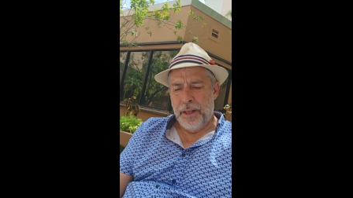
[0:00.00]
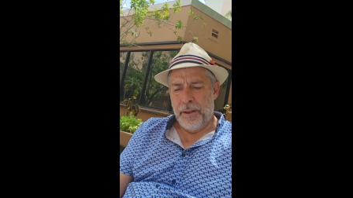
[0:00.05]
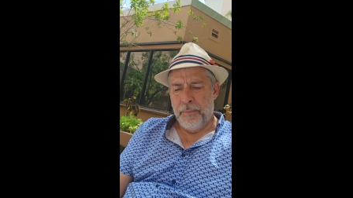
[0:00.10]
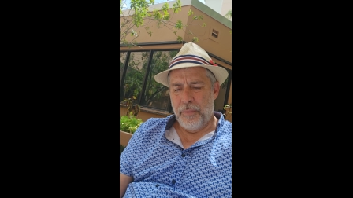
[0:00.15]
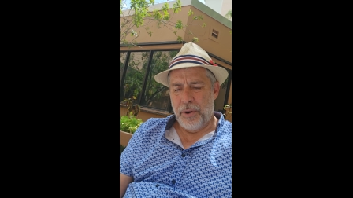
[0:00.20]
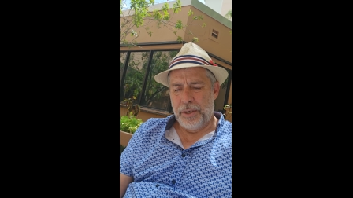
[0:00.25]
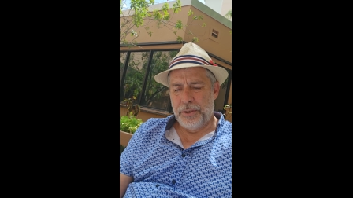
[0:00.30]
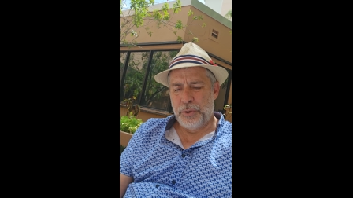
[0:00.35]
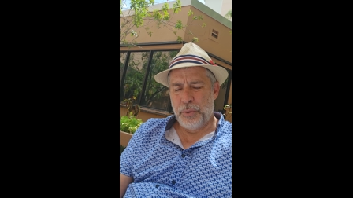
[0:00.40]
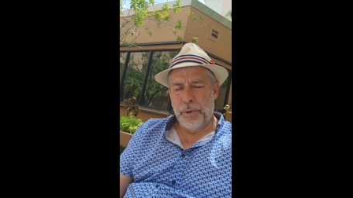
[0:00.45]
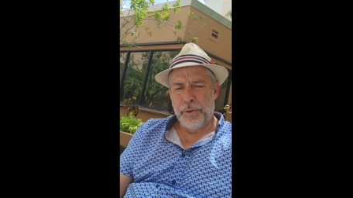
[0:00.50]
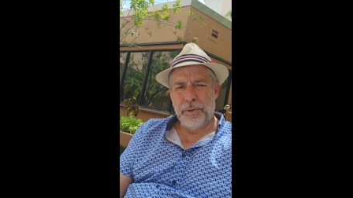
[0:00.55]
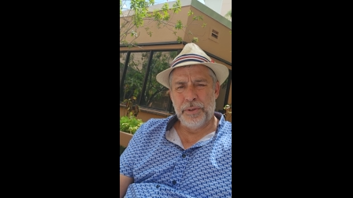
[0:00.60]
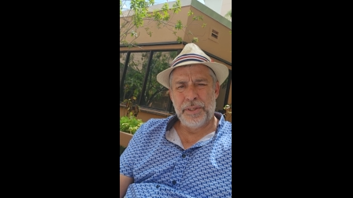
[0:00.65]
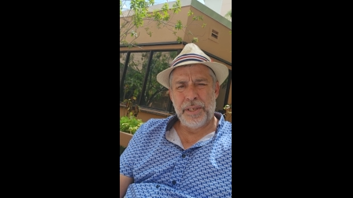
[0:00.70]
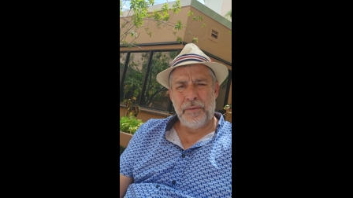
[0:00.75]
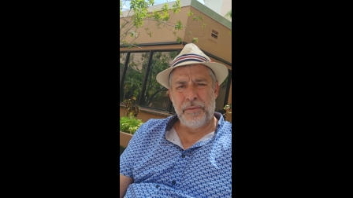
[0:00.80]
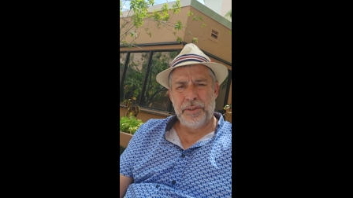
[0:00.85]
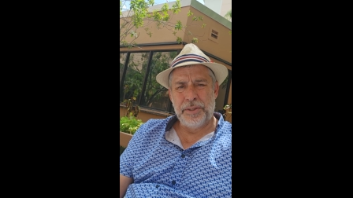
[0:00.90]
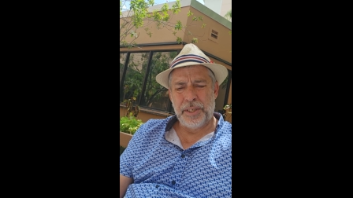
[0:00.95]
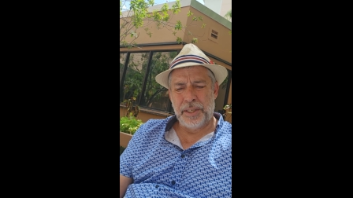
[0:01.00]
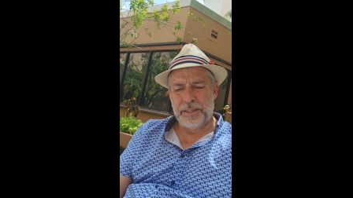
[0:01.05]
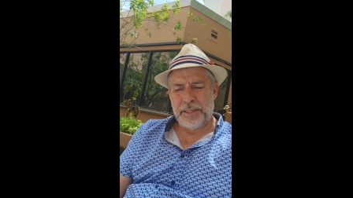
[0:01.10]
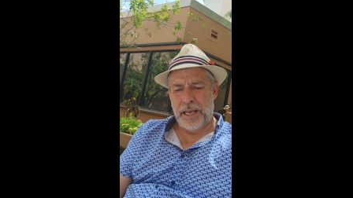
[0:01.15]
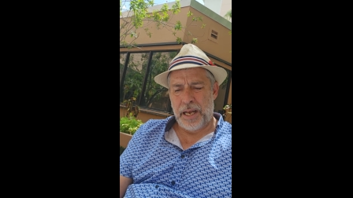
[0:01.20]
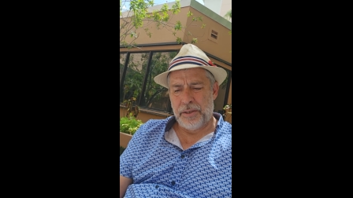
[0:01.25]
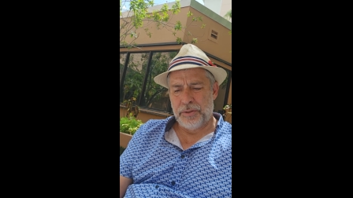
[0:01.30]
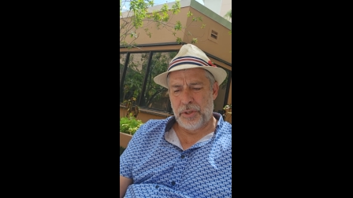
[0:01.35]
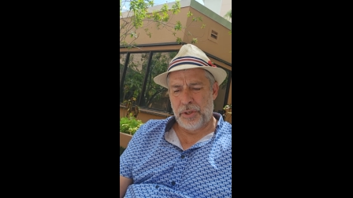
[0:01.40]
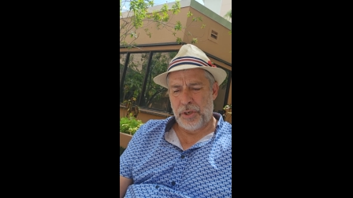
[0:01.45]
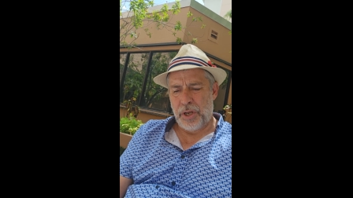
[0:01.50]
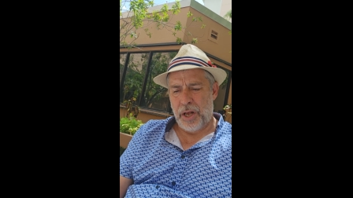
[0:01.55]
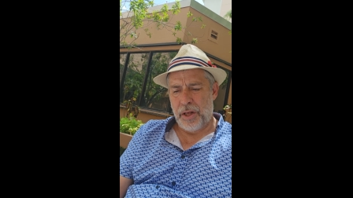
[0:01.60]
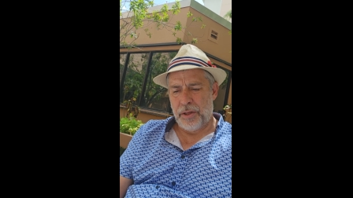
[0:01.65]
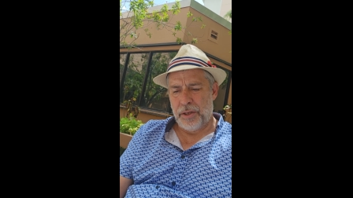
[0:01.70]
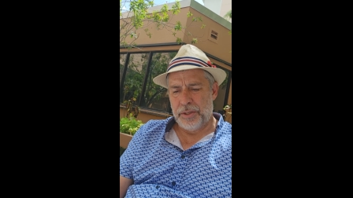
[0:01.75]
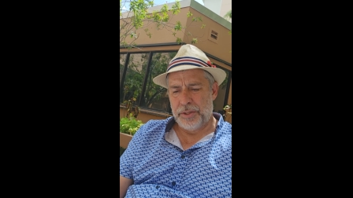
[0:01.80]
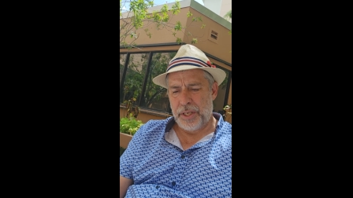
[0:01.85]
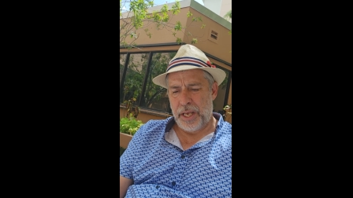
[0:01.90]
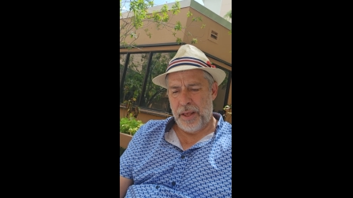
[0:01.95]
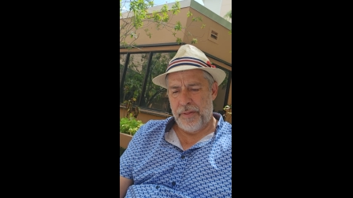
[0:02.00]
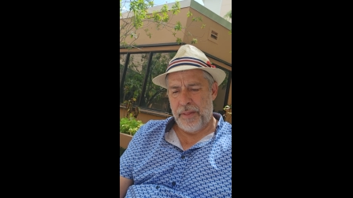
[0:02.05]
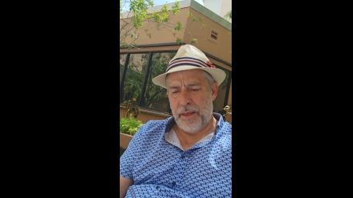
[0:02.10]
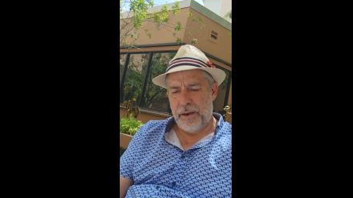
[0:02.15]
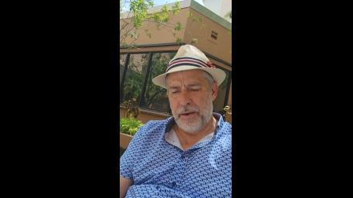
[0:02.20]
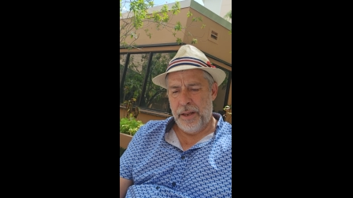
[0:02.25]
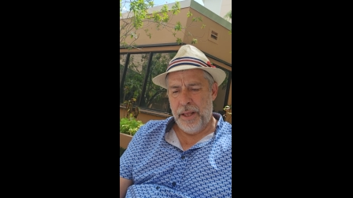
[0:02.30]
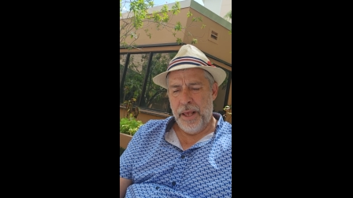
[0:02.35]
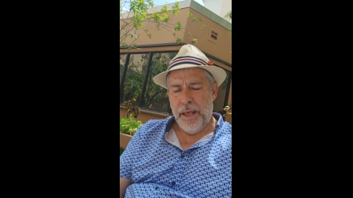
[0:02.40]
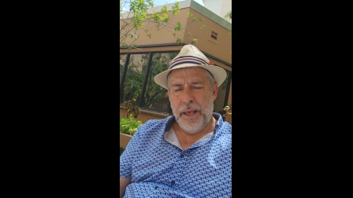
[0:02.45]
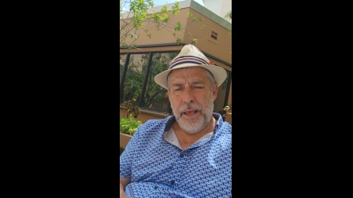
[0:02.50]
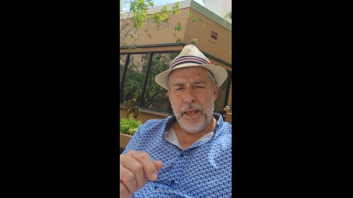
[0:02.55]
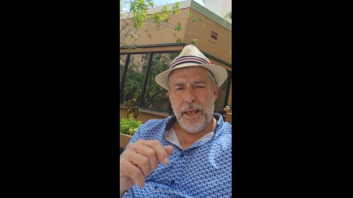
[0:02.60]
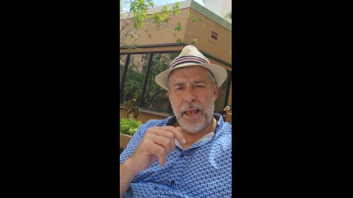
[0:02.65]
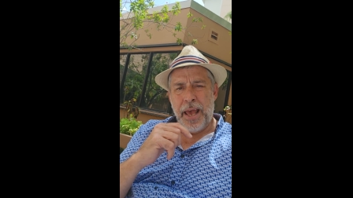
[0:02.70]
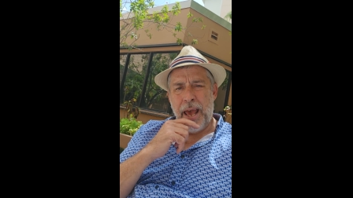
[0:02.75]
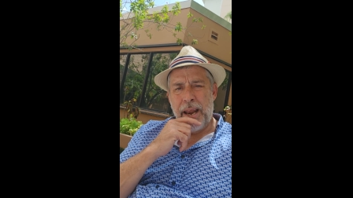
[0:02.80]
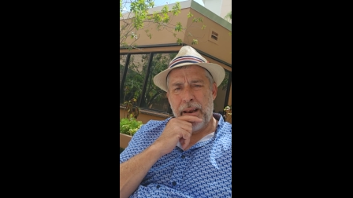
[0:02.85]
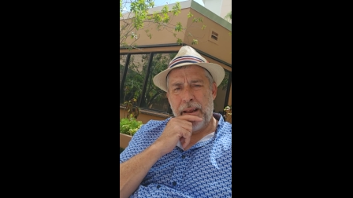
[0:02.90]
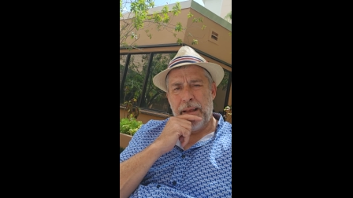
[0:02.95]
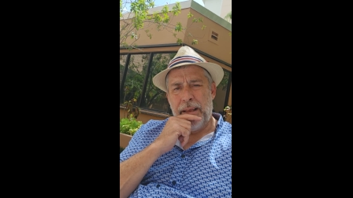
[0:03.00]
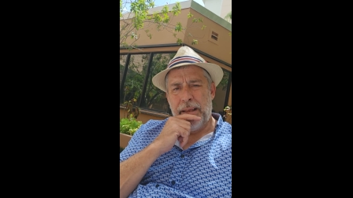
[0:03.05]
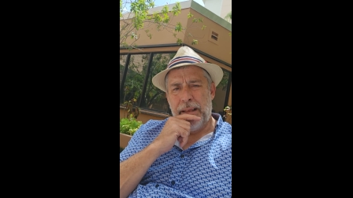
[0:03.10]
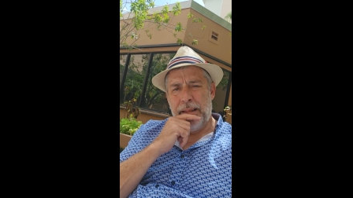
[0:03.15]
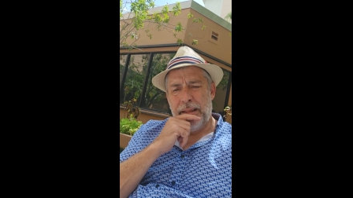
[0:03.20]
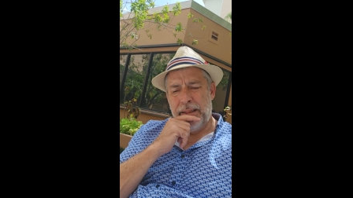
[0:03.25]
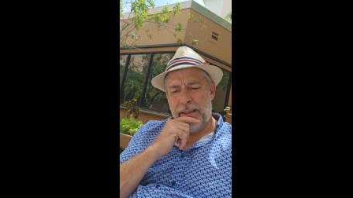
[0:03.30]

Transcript: won $276,000 and then had a,